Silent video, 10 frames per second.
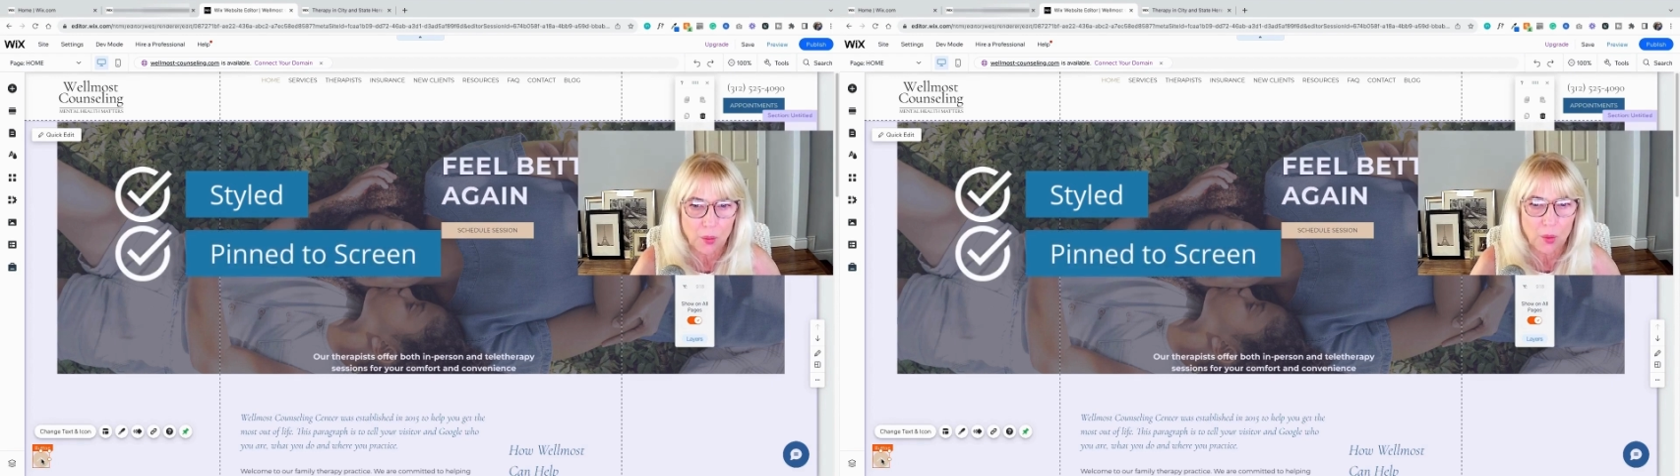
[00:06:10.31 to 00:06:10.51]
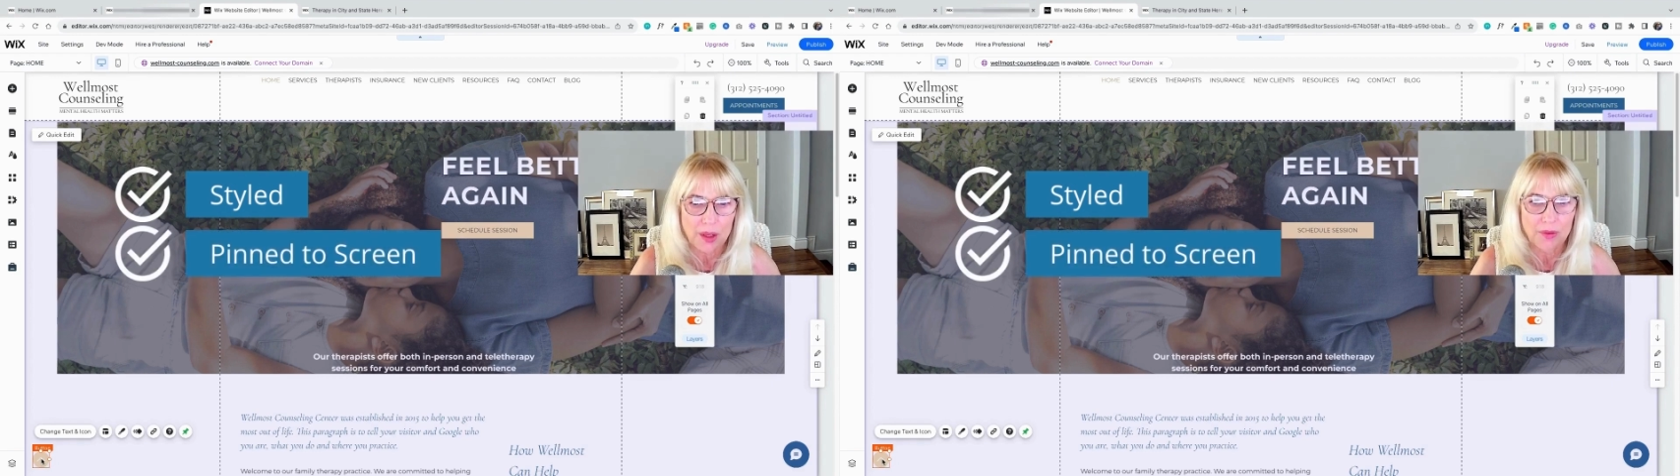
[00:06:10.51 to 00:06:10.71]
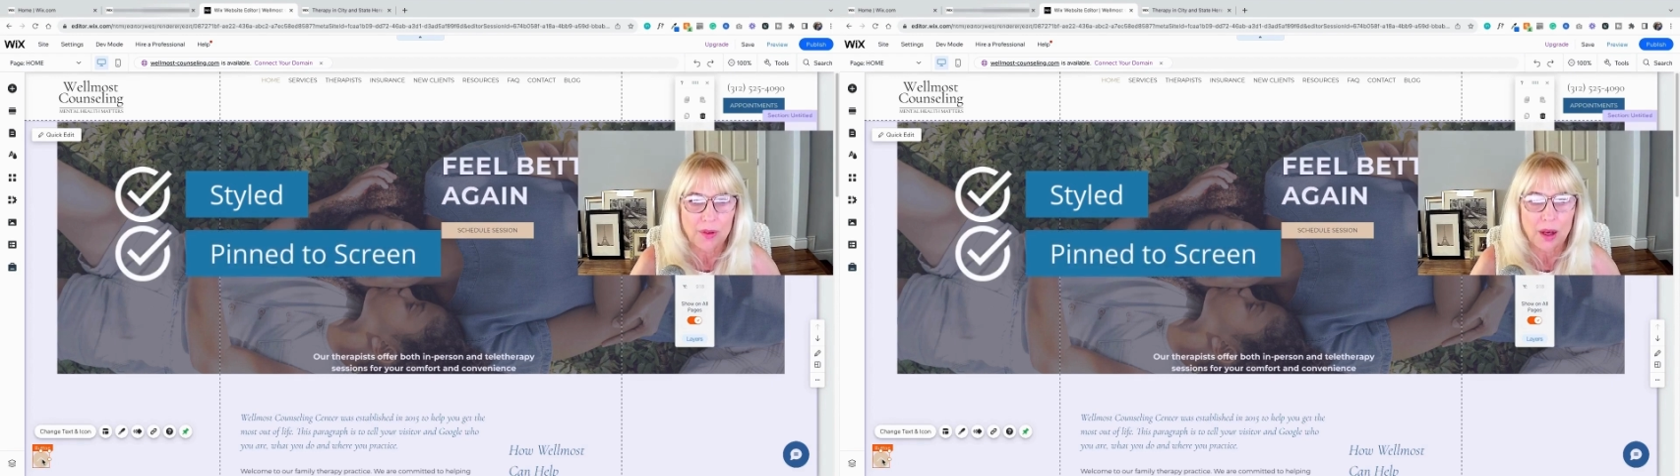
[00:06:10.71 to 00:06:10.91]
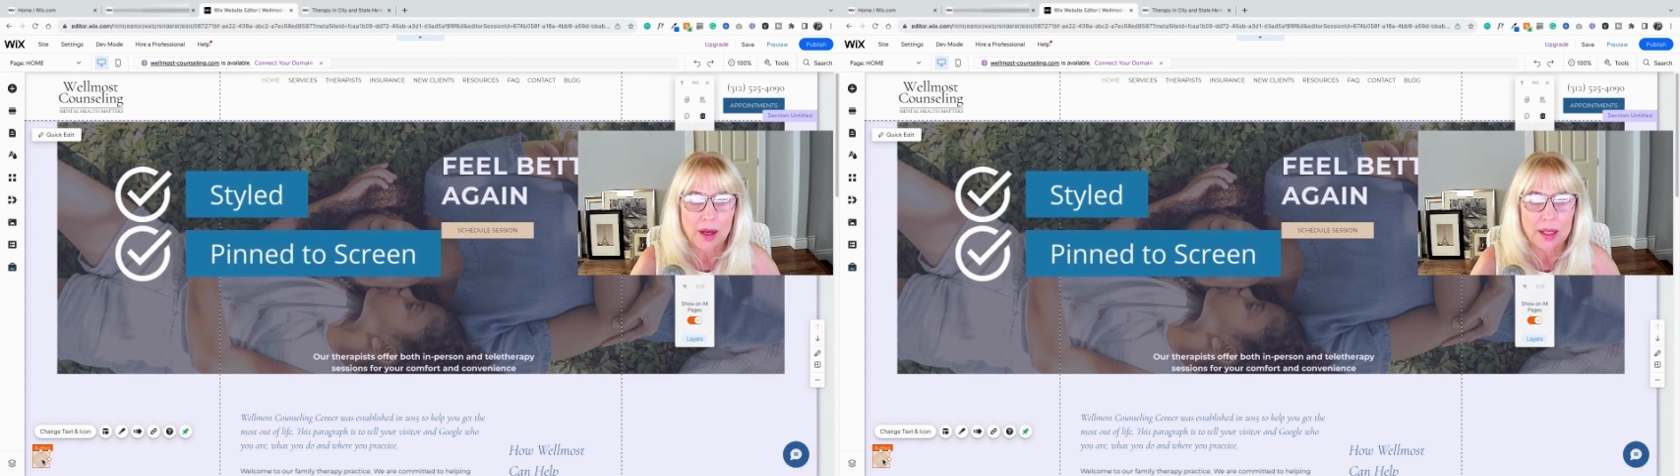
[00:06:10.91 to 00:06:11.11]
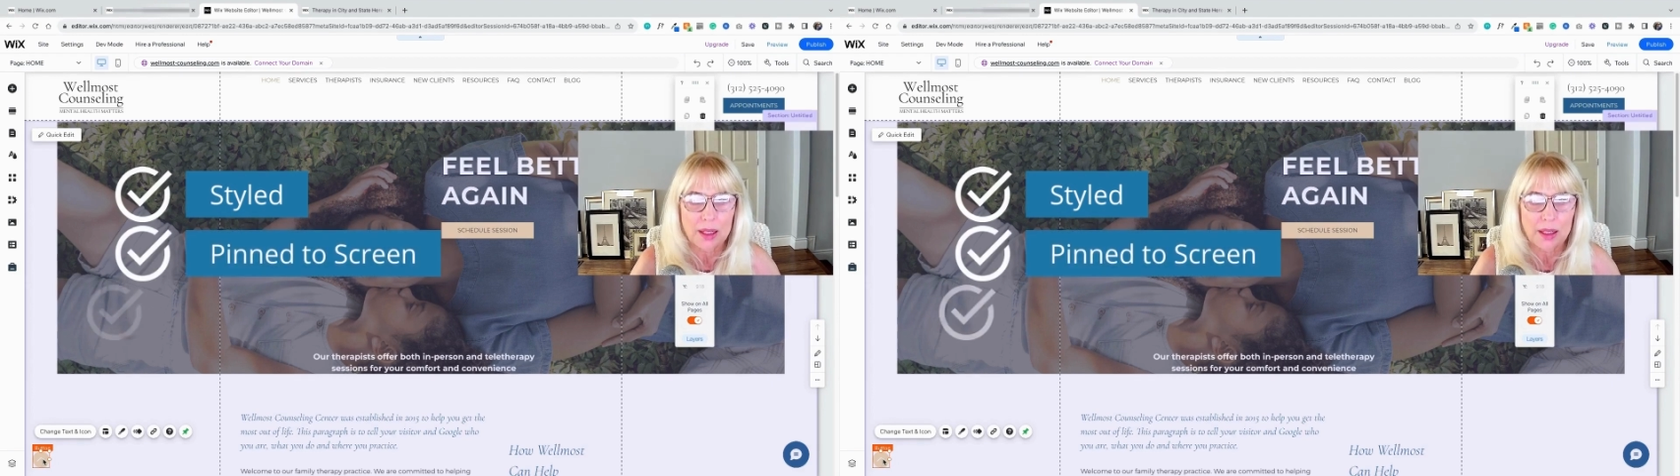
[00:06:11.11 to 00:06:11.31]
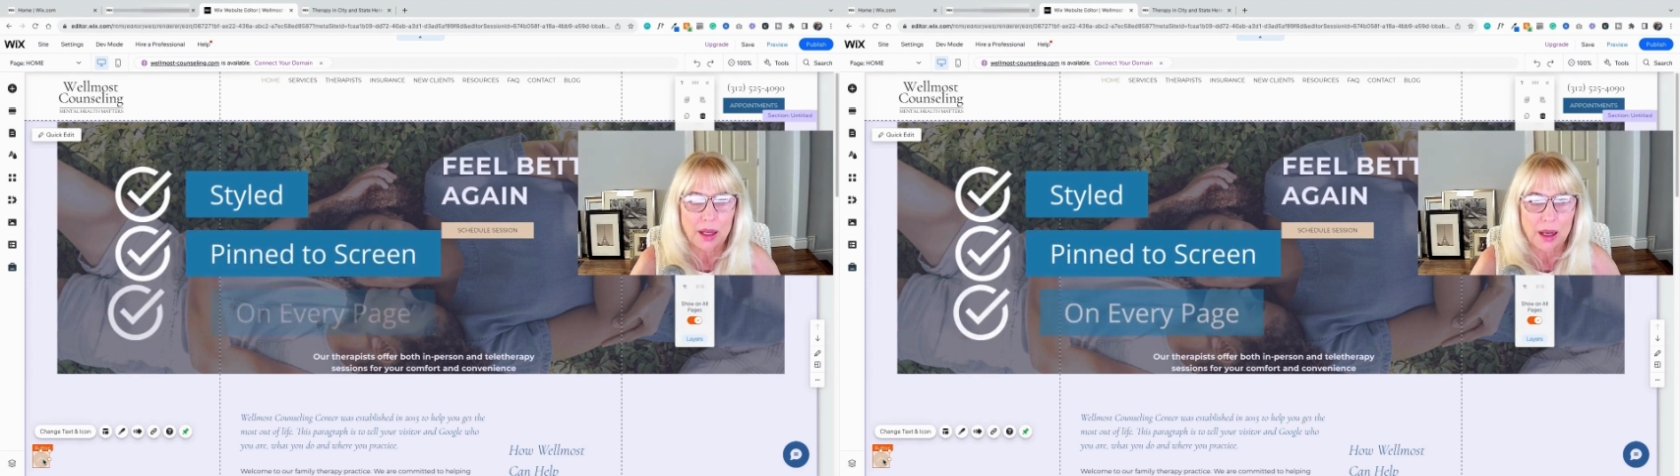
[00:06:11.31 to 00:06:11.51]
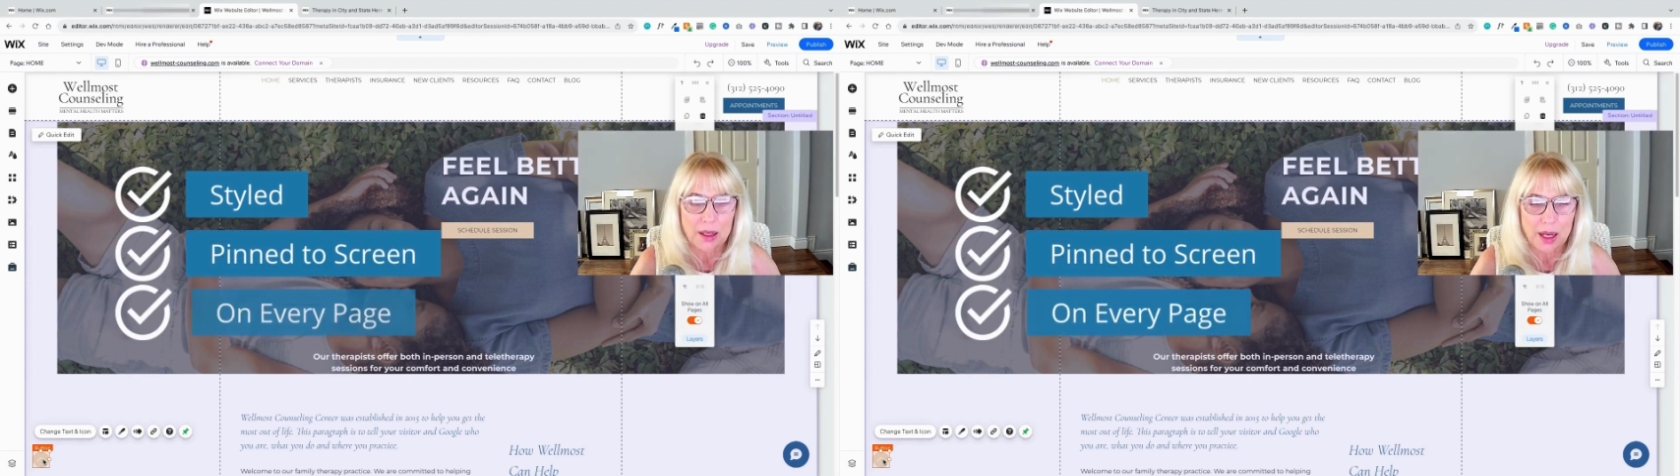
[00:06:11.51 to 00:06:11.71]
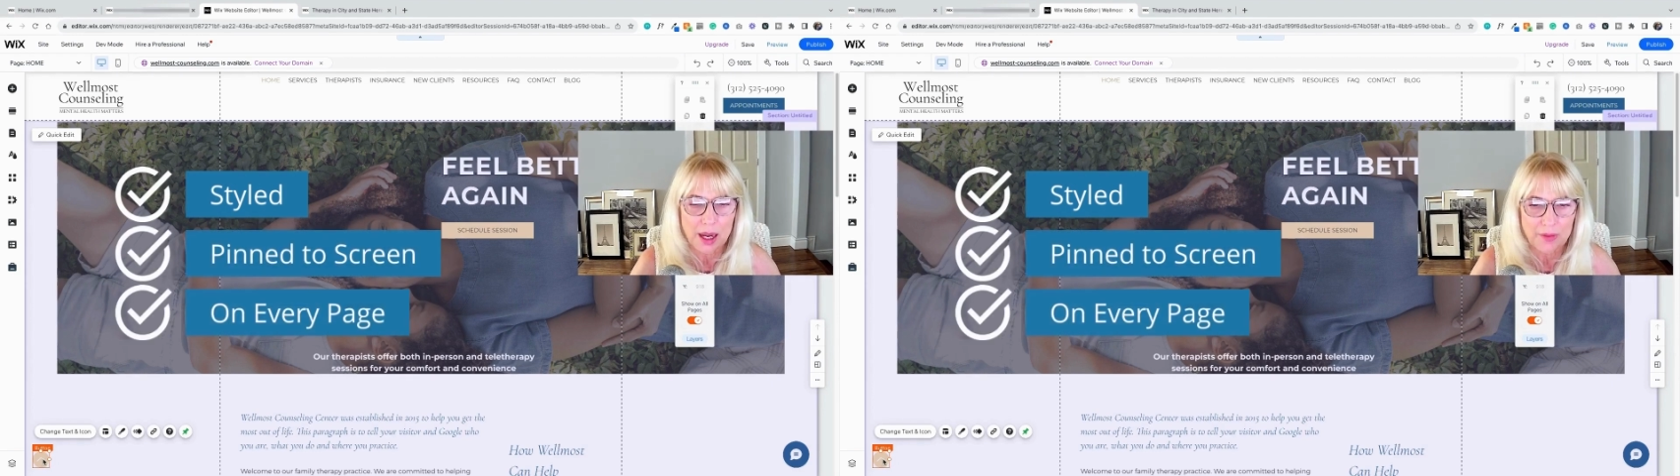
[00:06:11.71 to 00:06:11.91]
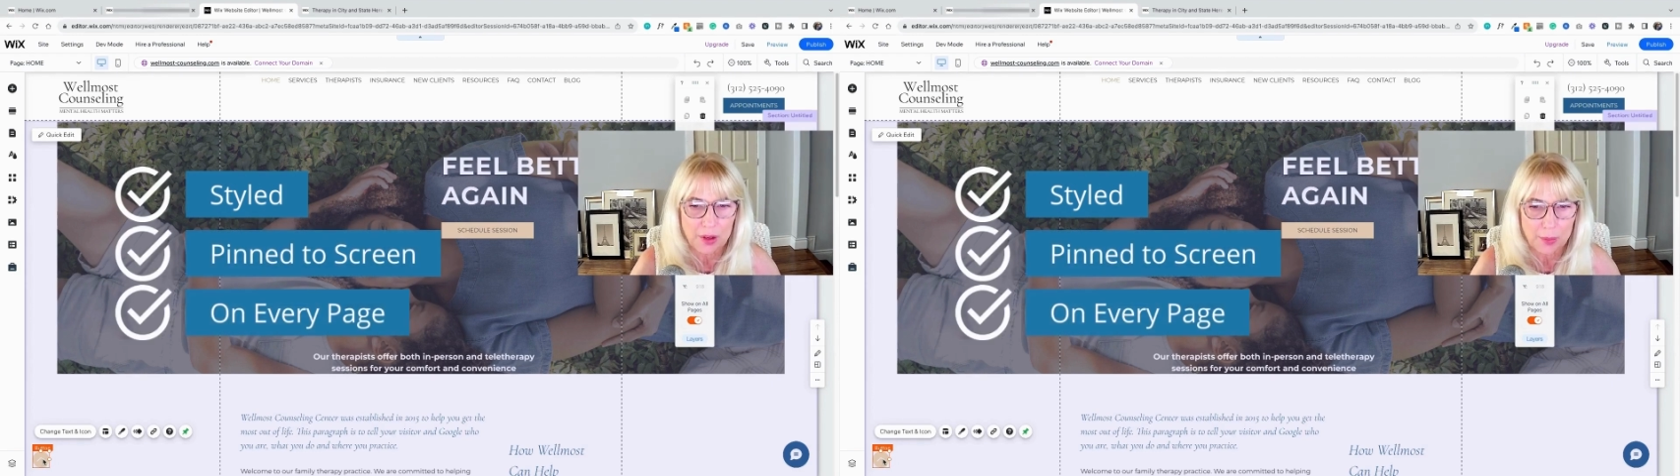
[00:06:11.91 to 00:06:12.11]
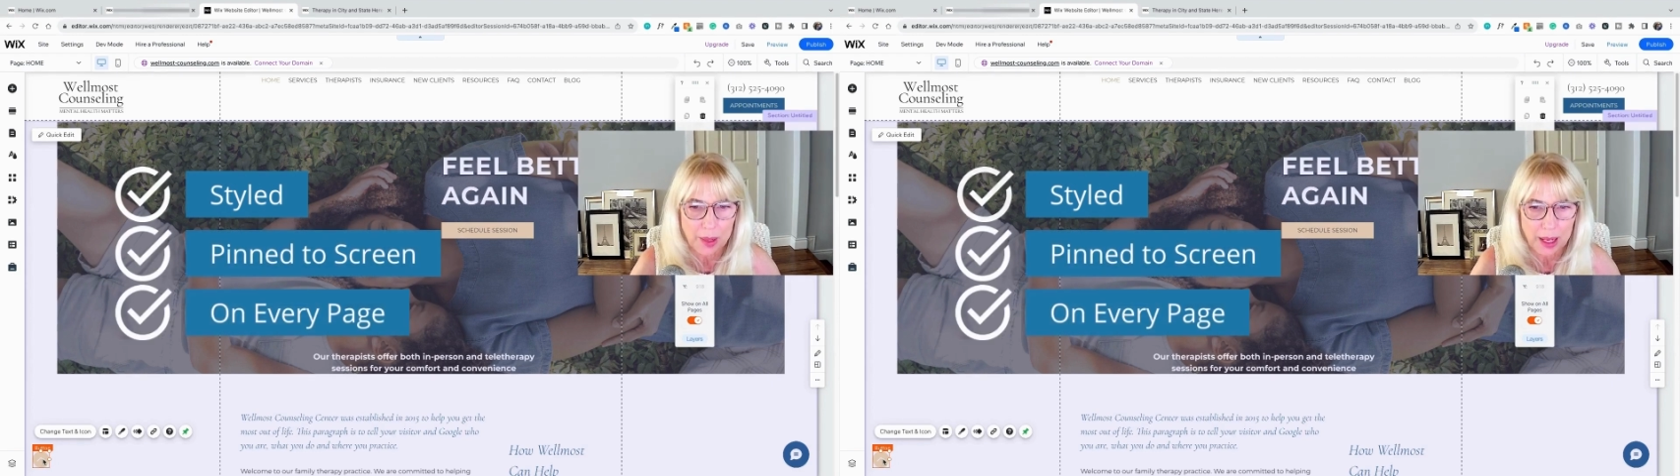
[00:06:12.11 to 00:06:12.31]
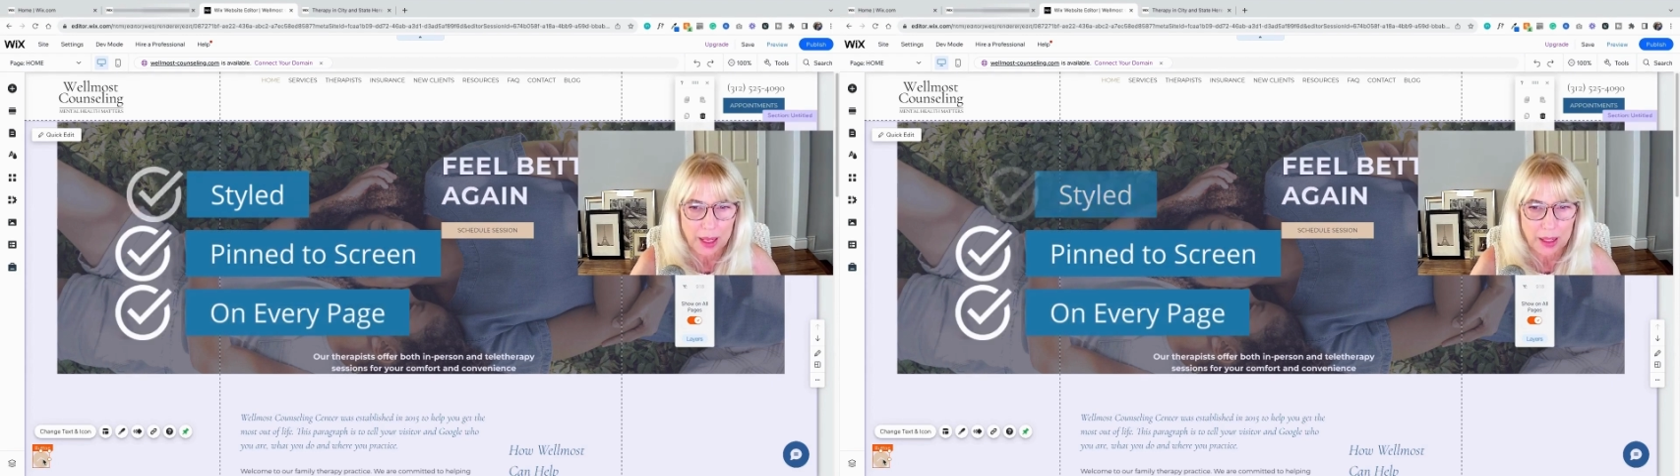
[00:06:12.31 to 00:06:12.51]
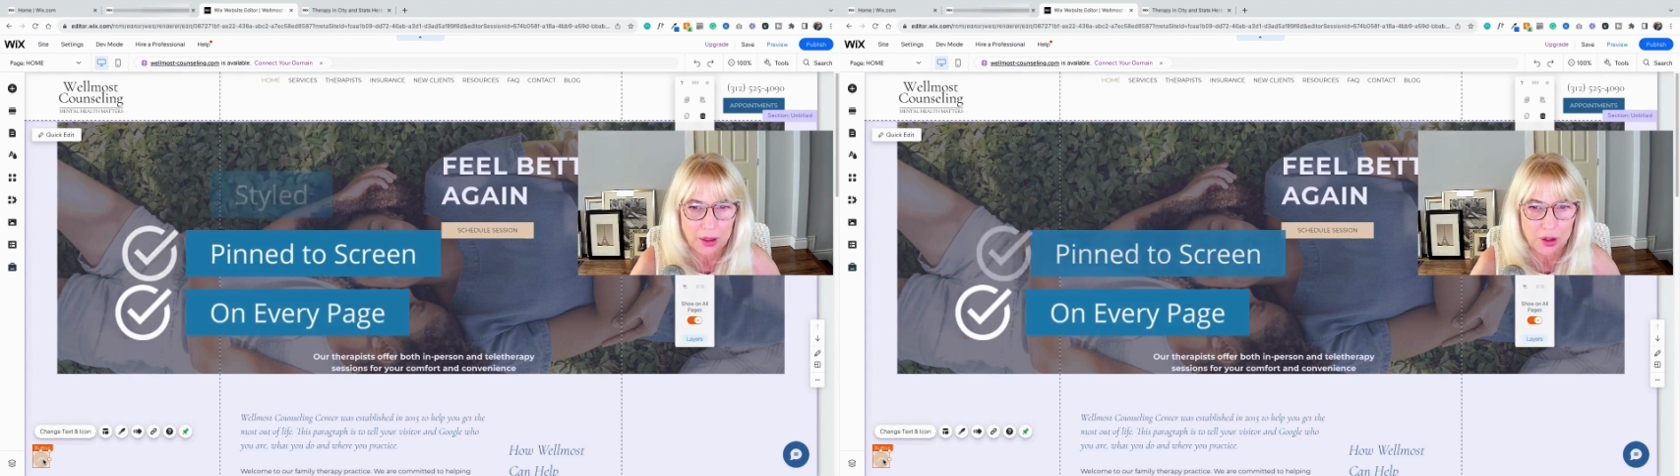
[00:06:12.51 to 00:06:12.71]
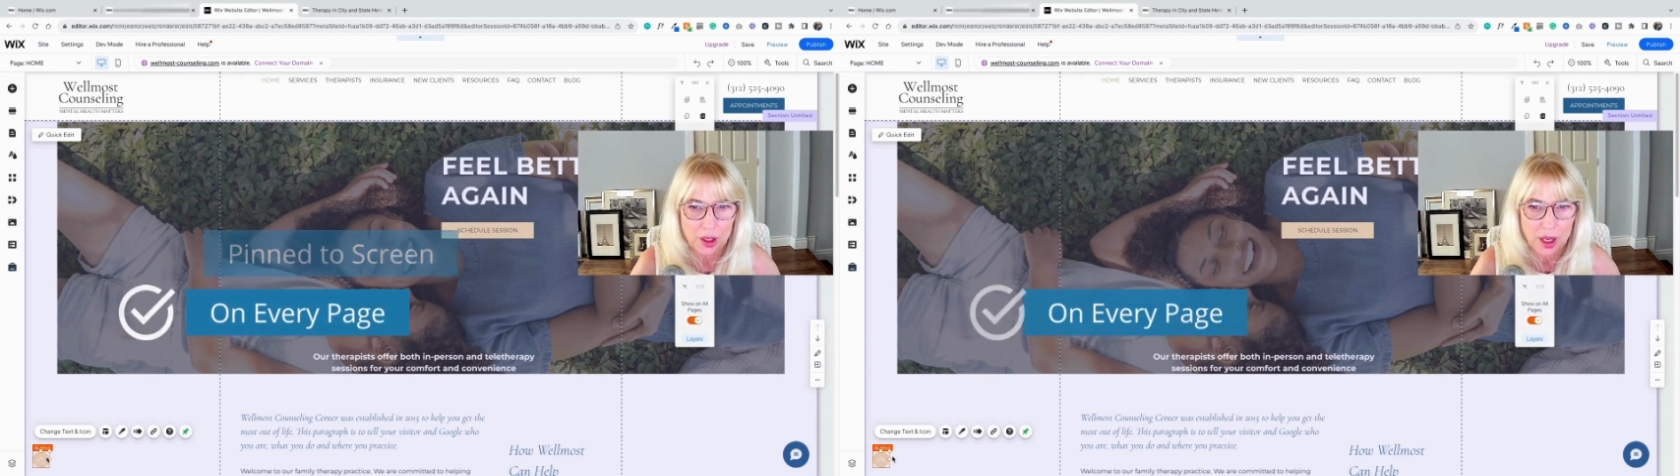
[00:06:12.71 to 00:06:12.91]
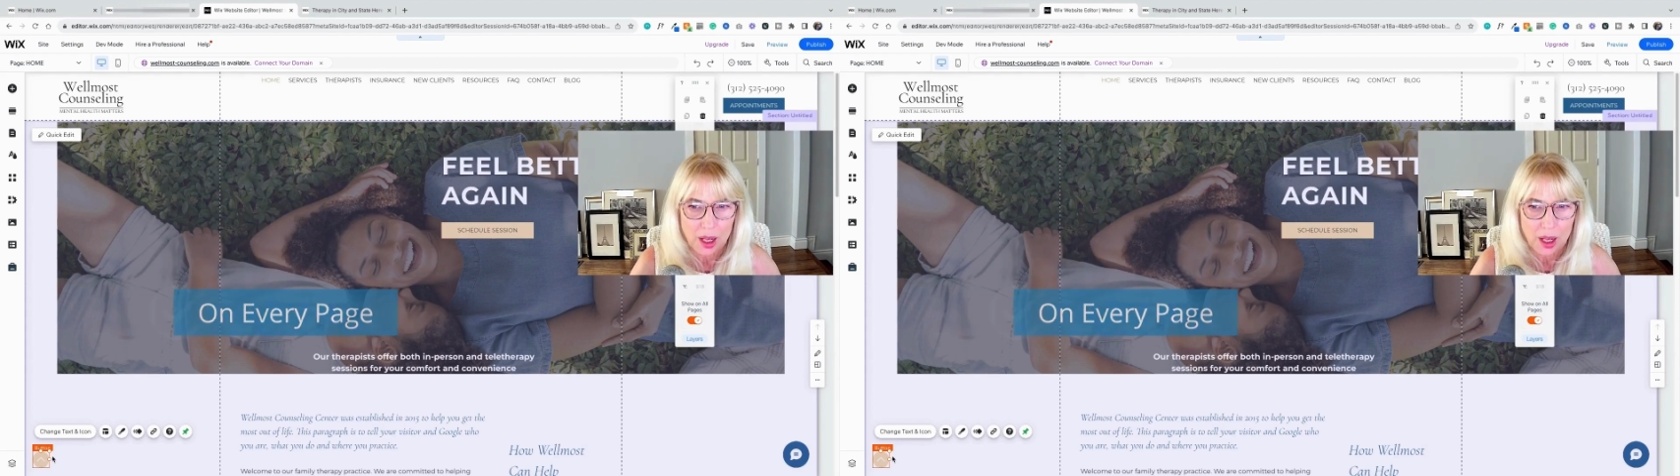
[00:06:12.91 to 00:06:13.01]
we've got it on every page,